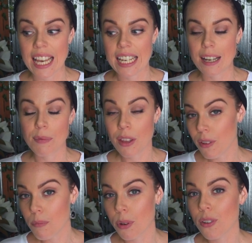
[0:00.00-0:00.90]
And I'm
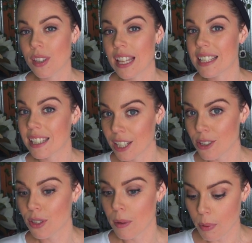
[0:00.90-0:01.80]
living proof that that's
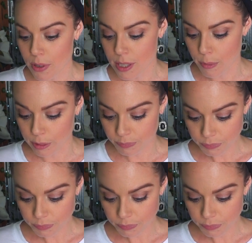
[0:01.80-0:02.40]
literally possible.